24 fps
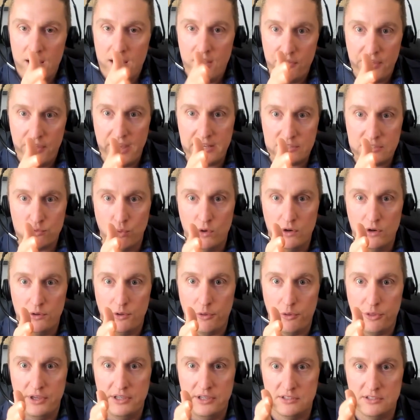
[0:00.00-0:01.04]
That's one of the
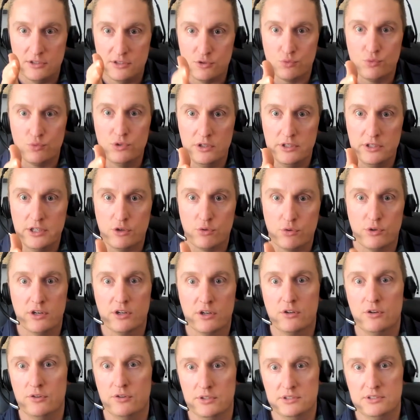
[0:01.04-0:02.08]
things that's really
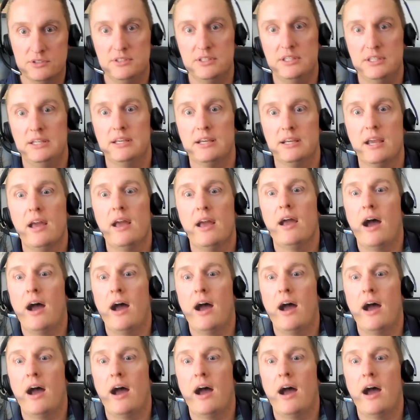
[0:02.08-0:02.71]
critical is seeing